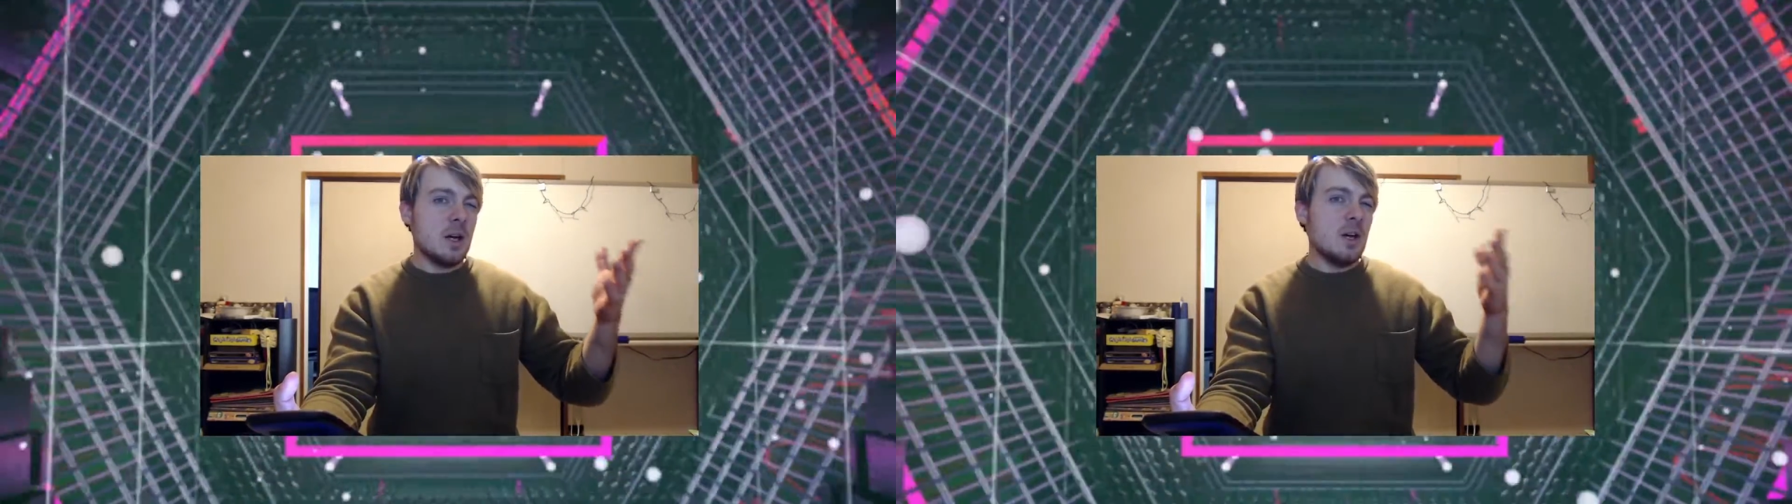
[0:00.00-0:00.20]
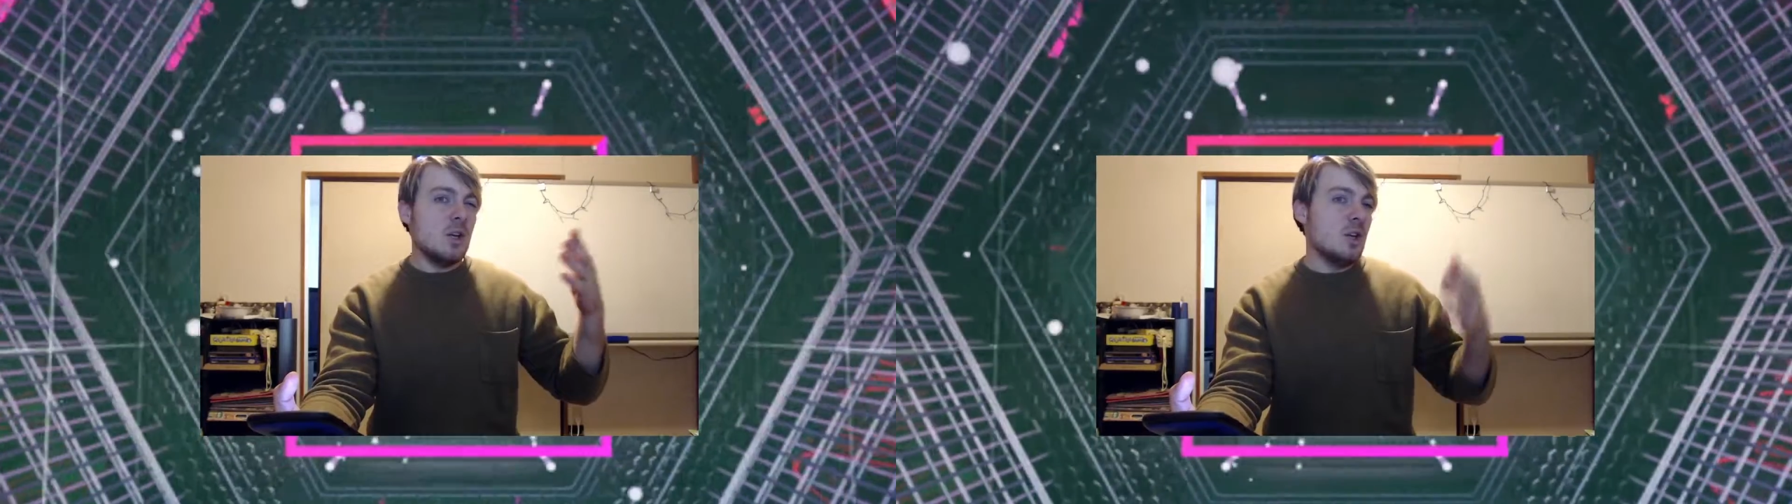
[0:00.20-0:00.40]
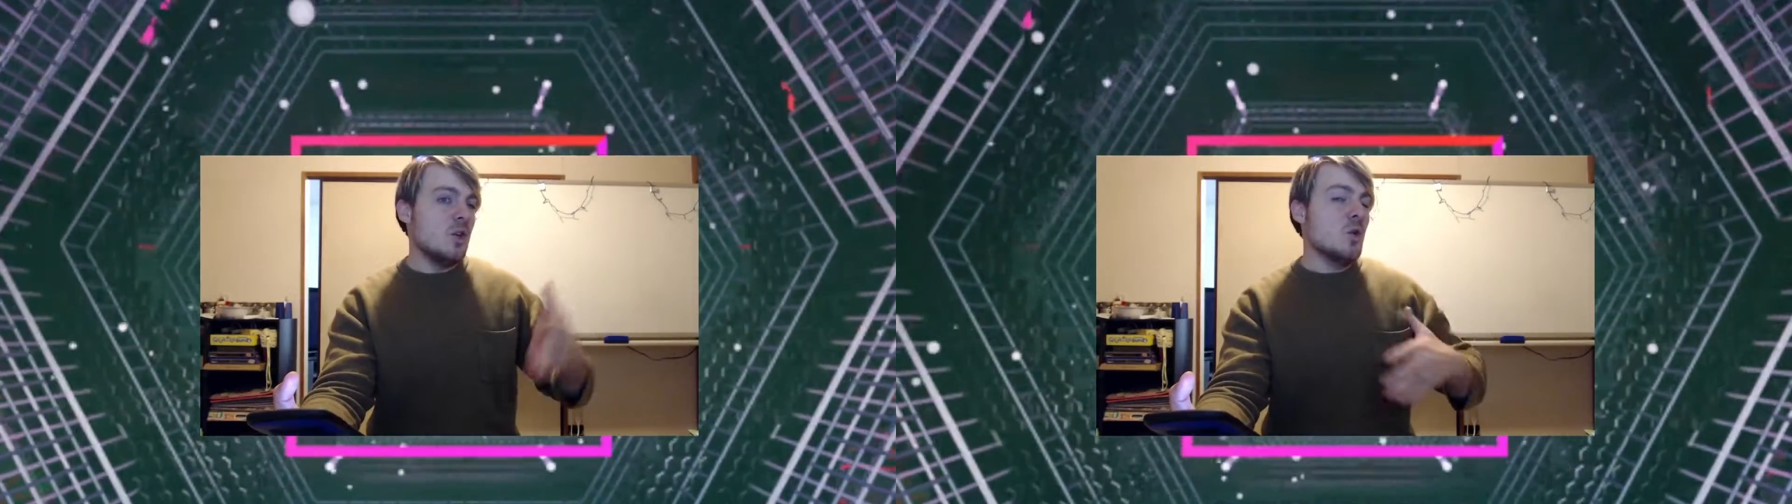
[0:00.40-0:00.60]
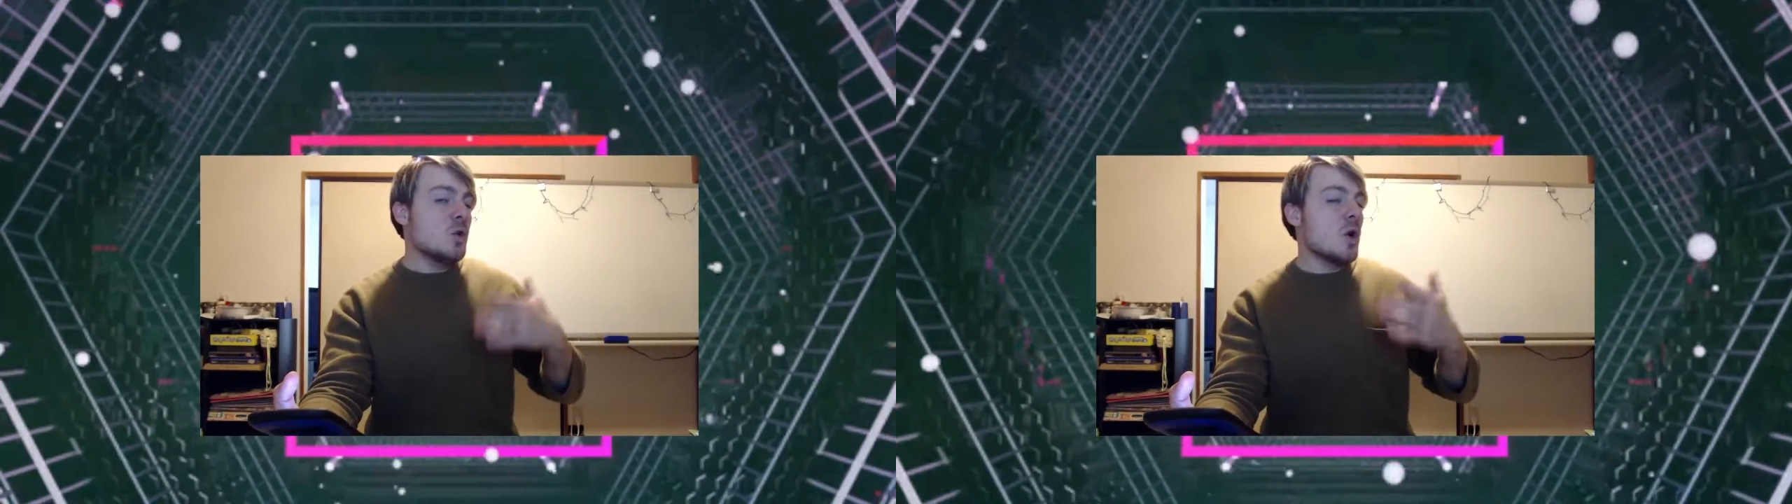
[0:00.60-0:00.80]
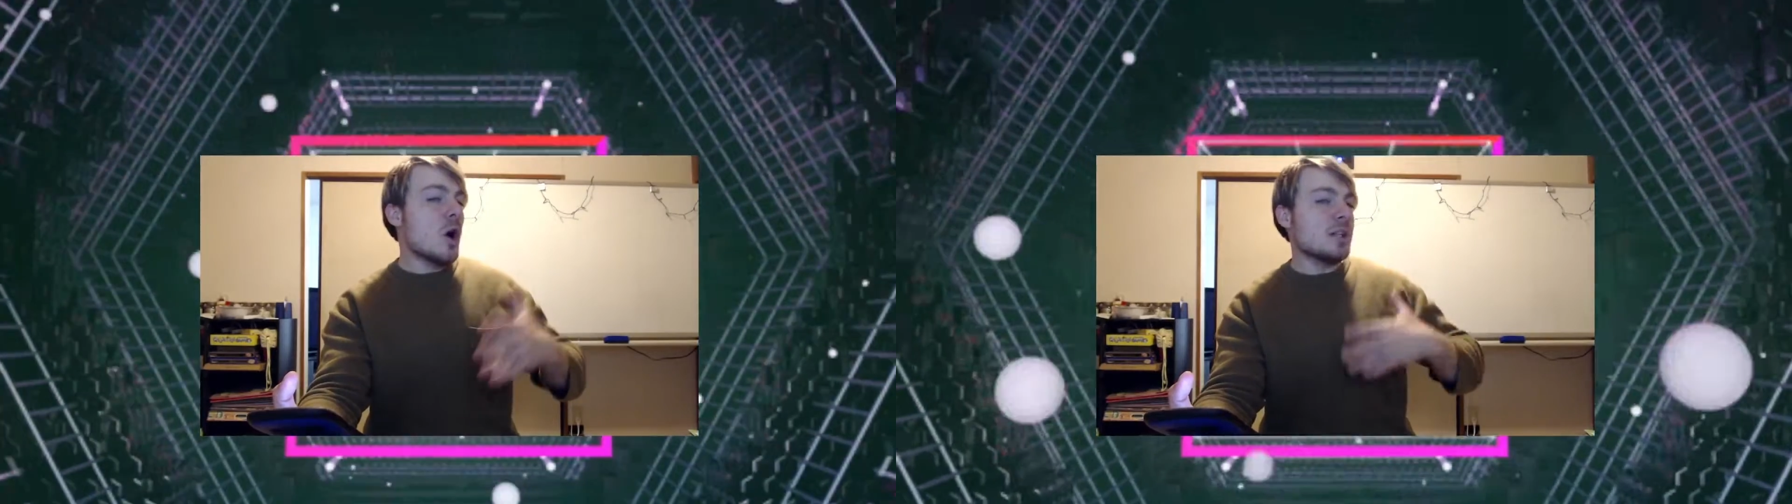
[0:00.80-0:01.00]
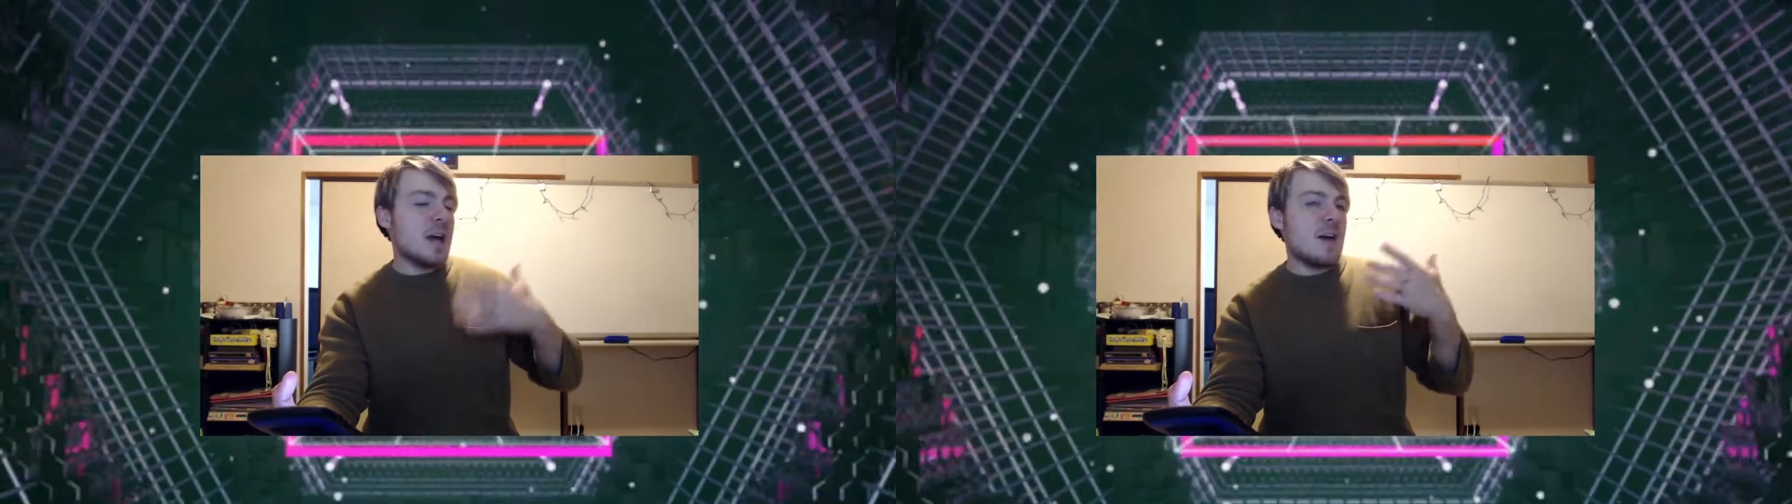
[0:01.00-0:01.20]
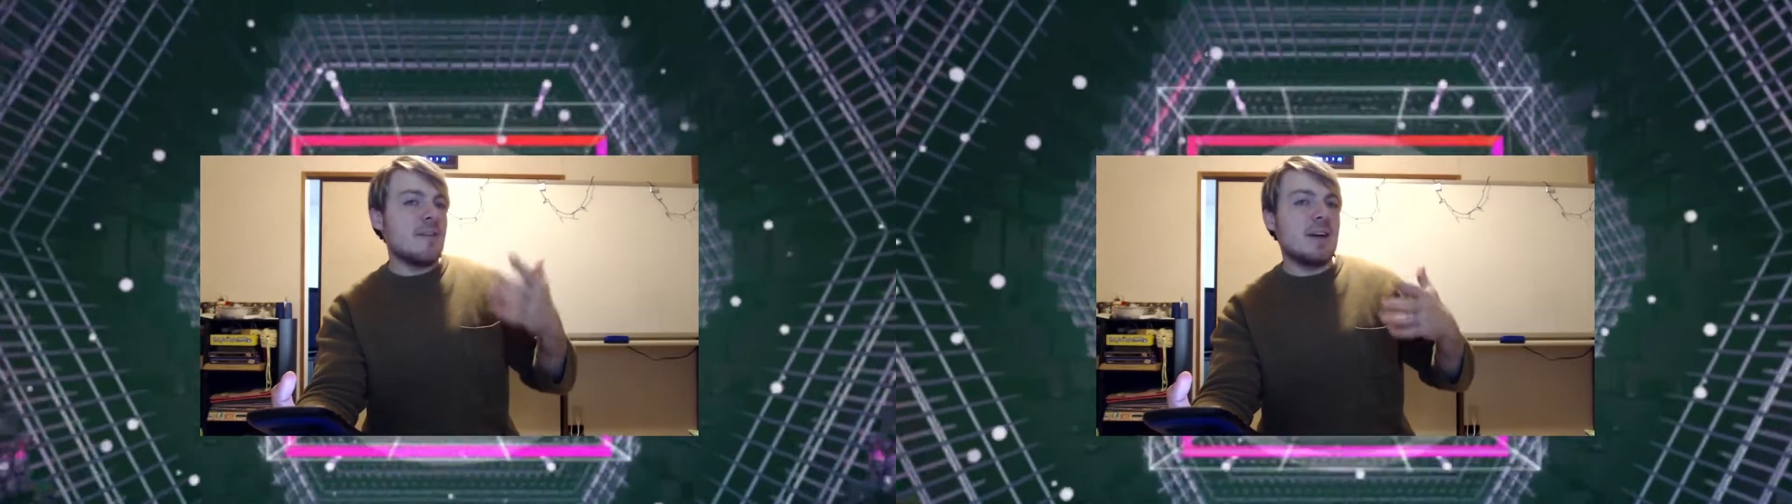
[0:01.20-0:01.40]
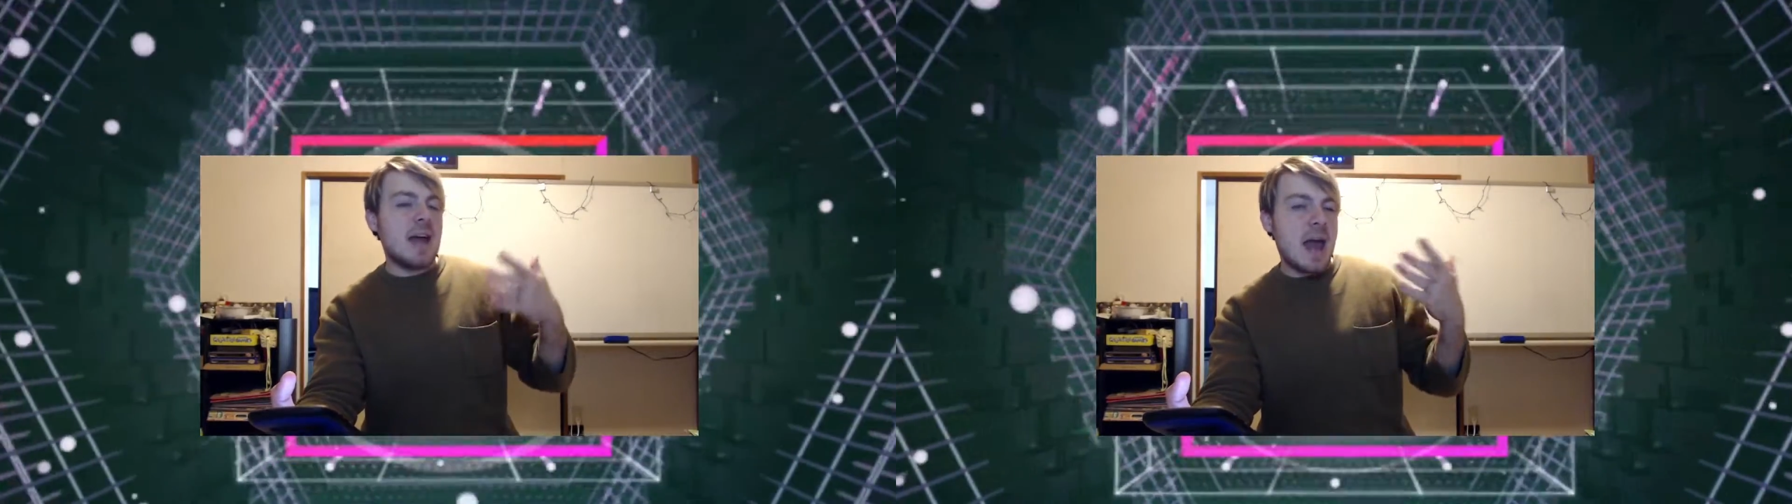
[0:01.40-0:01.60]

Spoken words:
you not having